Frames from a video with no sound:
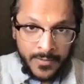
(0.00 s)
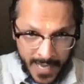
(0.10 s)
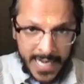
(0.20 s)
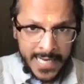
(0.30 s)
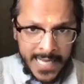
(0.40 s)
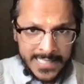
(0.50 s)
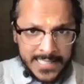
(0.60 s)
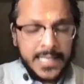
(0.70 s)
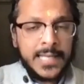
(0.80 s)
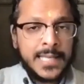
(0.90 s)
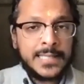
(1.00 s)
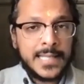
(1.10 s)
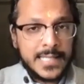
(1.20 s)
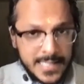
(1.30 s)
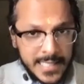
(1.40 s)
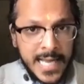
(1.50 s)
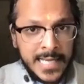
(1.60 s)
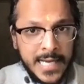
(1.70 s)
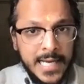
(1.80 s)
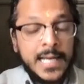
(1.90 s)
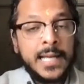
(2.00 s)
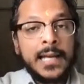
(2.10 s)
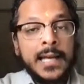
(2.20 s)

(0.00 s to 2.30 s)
Varanasi, that is the Ganga,